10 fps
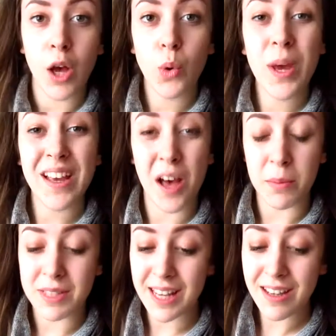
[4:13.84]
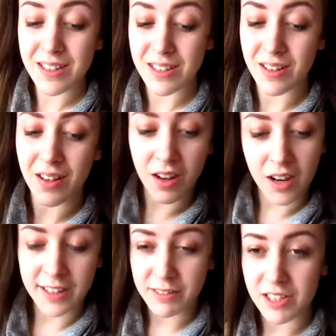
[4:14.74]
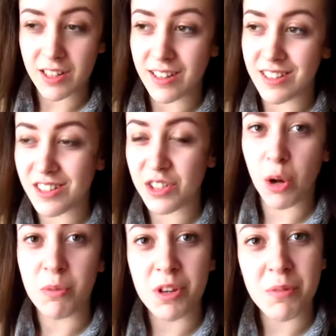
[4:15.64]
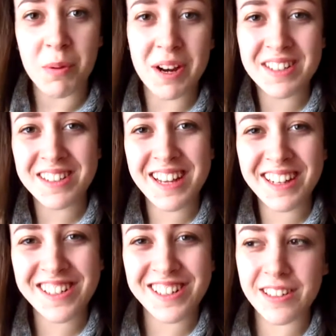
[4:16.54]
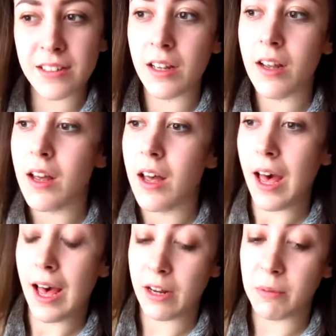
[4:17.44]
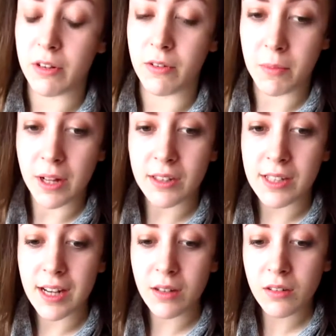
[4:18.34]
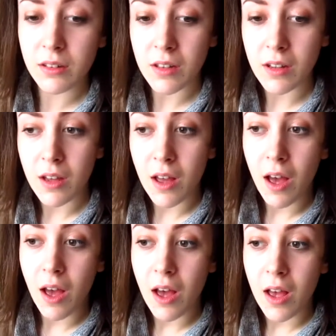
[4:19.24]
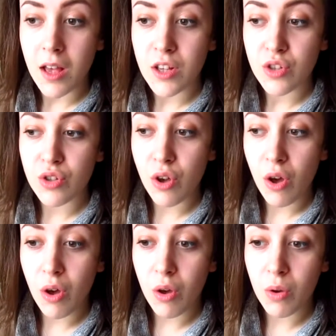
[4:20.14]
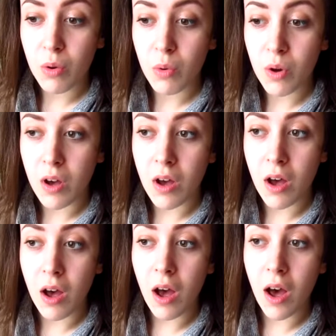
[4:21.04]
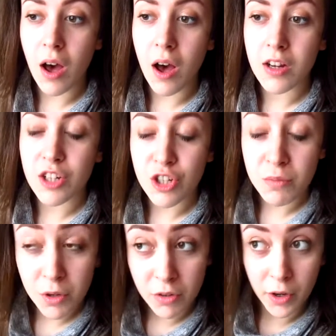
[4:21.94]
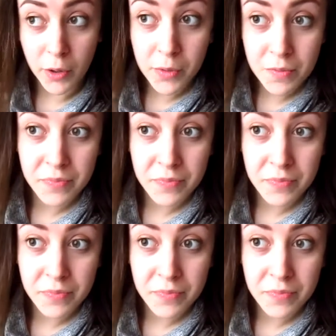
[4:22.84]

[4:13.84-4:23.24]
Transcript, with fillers: Quick update, I've decided to stop doing my presentation, had a bit of a meltdown, so tomorrow